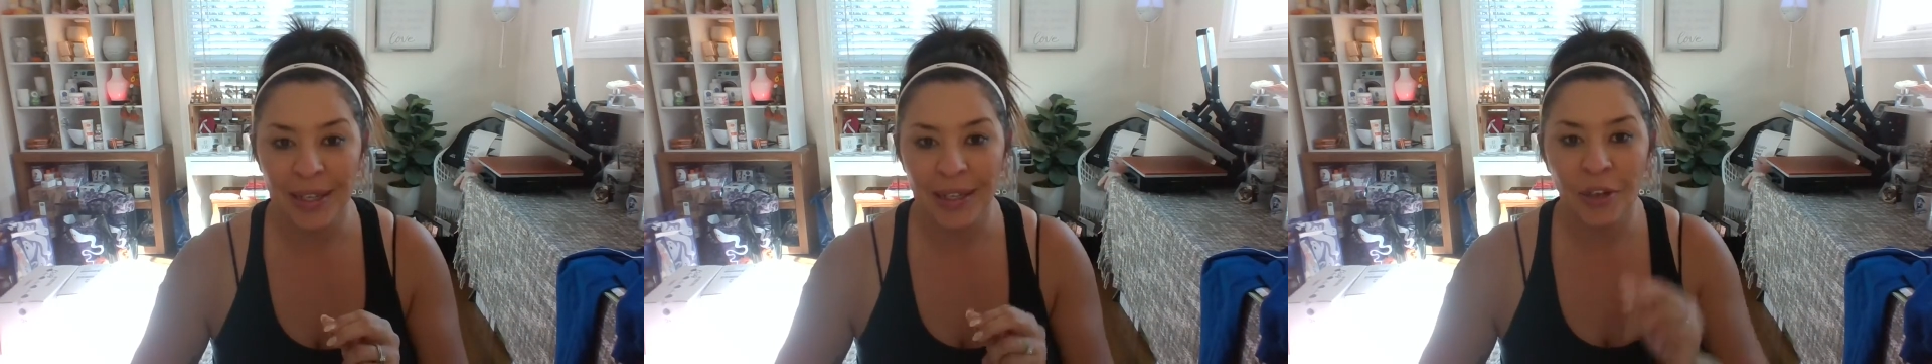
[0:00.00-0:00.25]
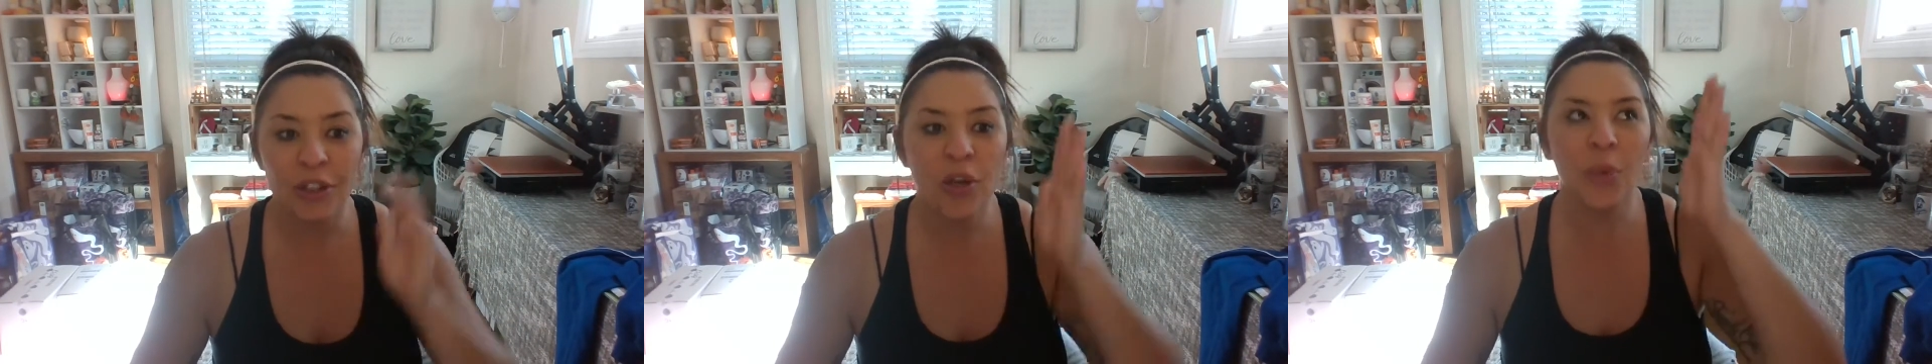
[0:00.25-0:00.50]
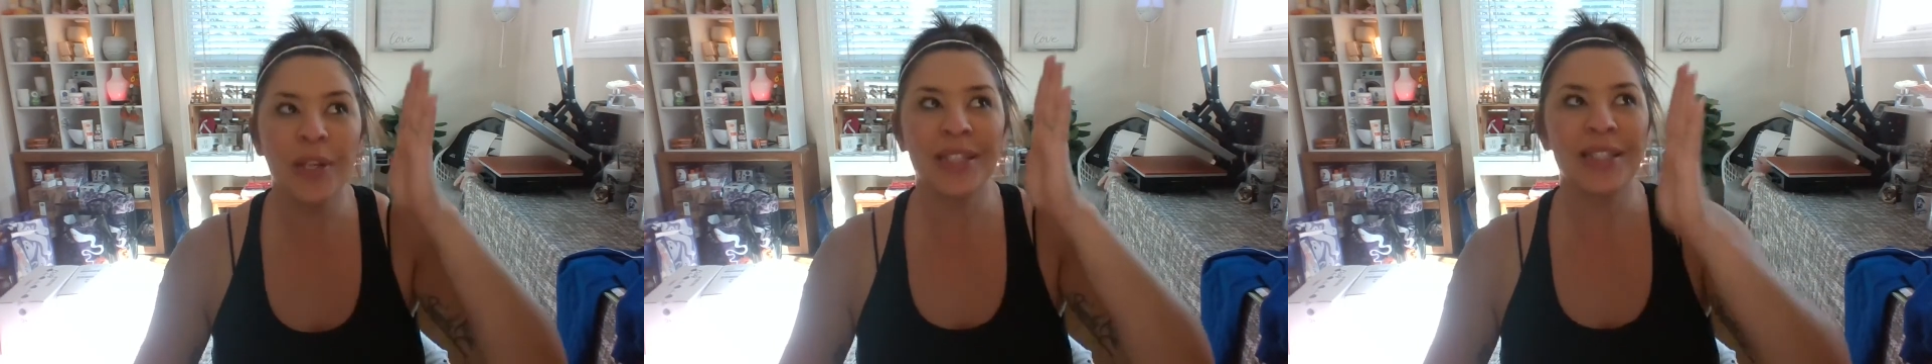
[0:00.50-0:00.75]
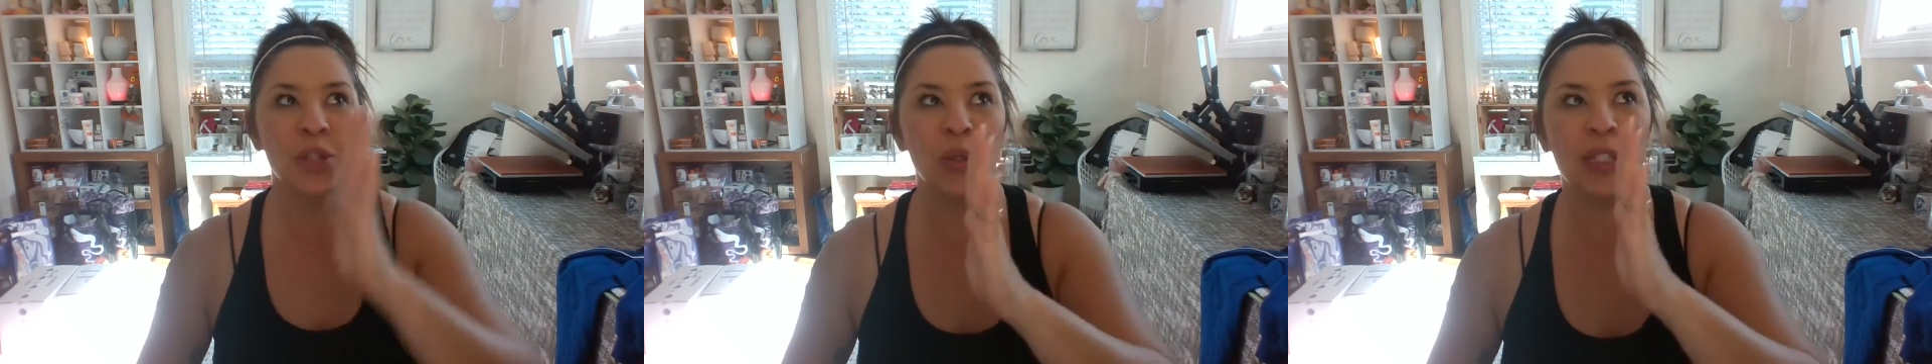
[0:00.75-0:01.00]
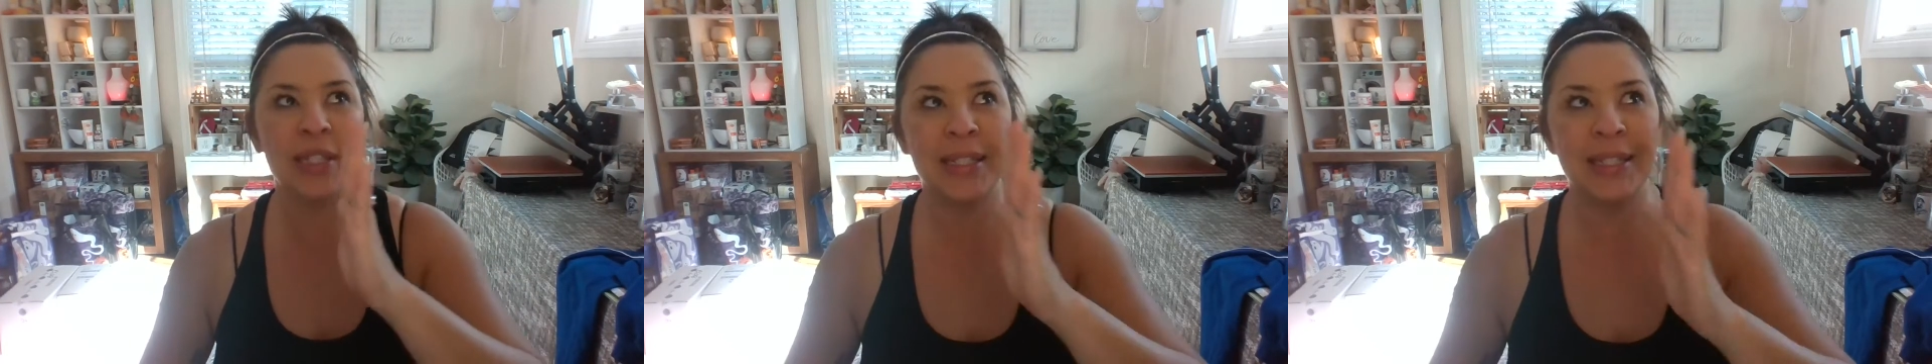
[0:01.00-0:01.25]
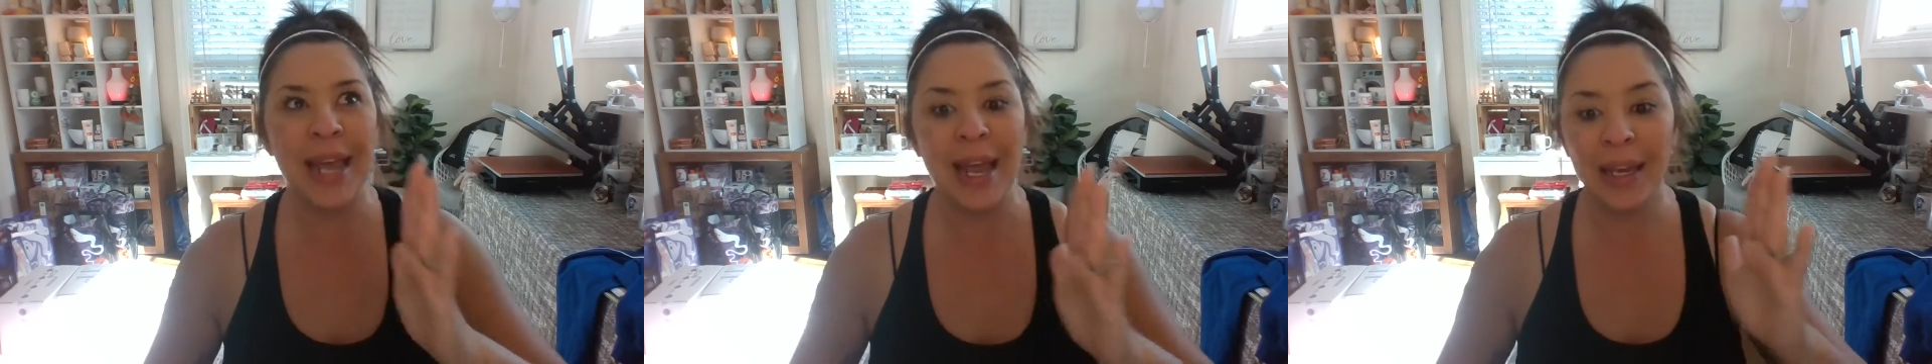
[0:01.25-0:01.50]
There's no reason to
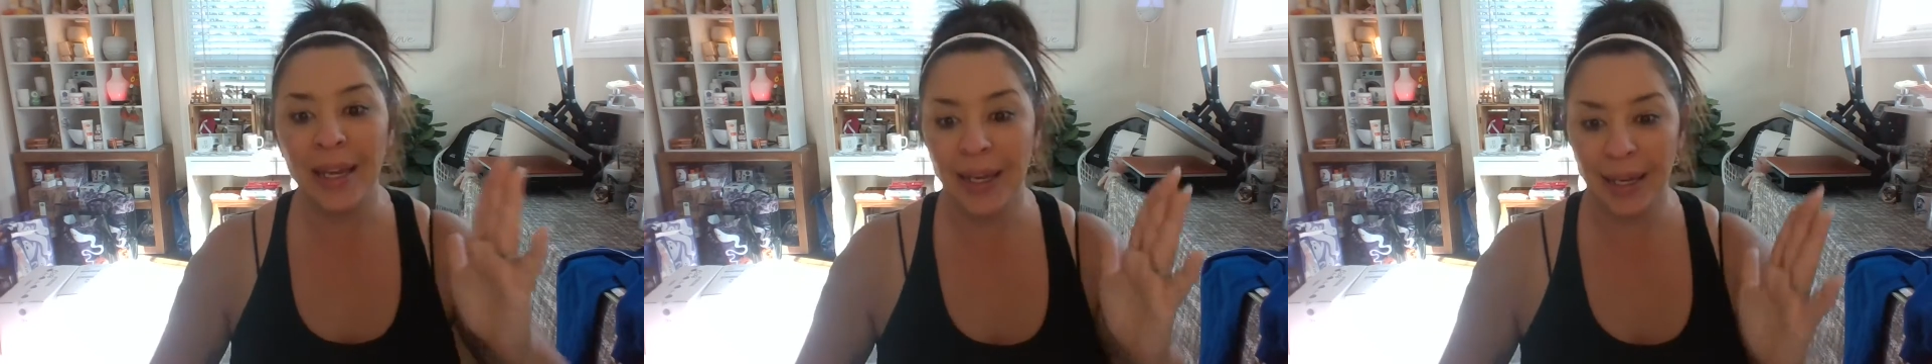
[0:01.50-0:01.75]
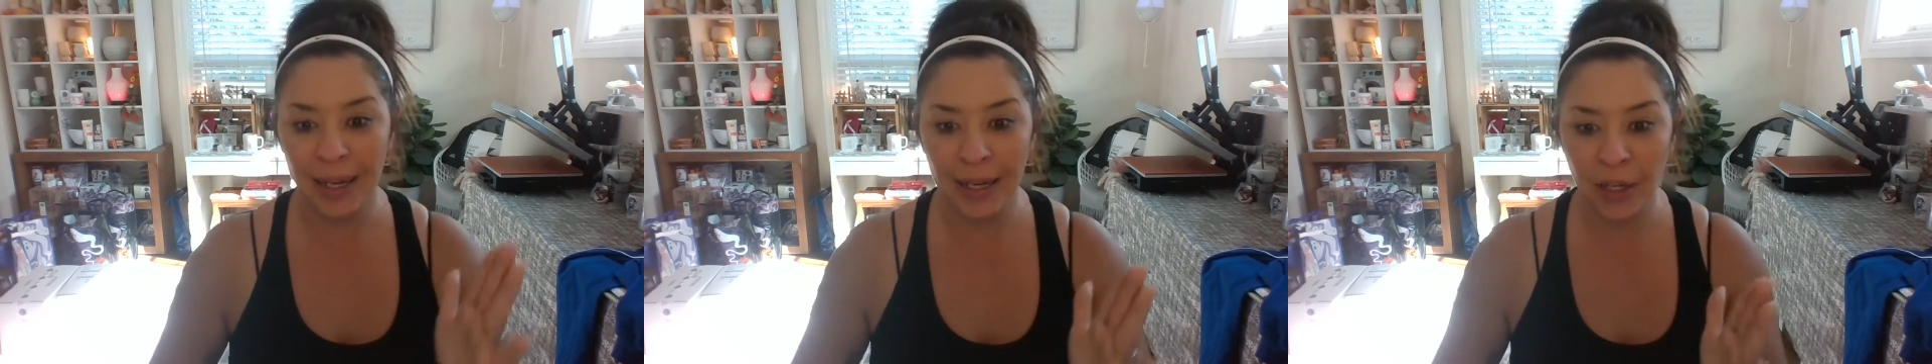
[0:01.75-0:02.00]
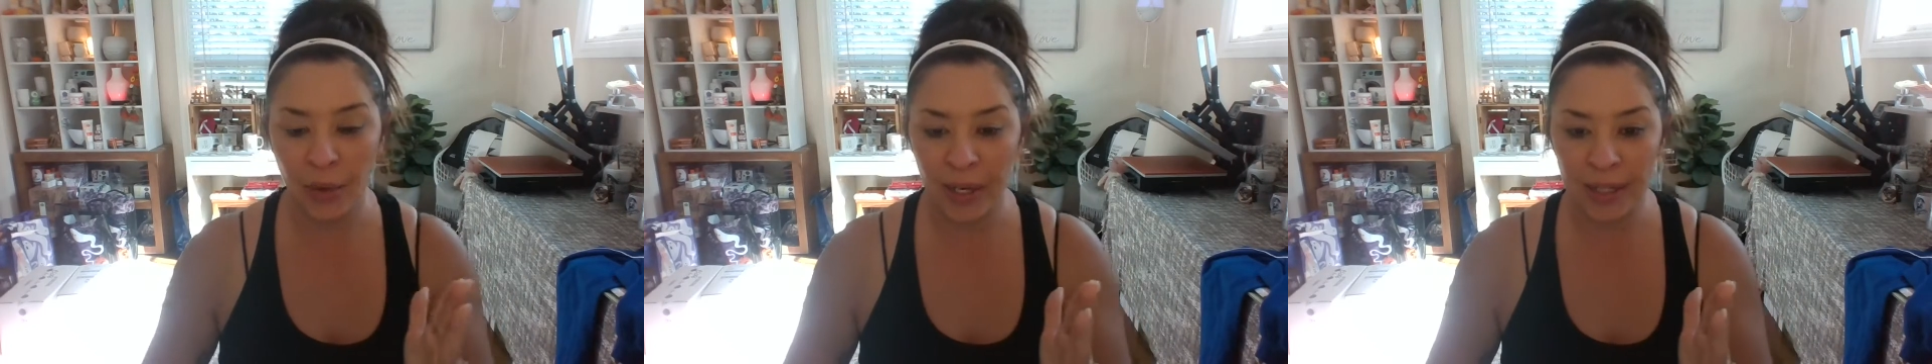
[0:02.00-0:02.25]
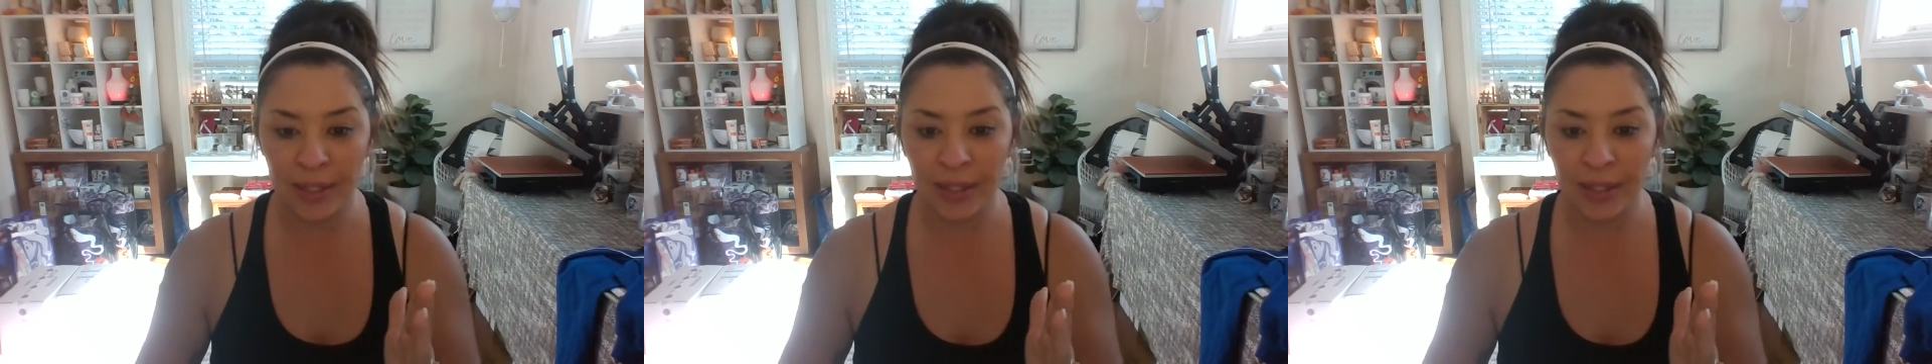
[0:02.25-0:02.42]
stay in ignorance.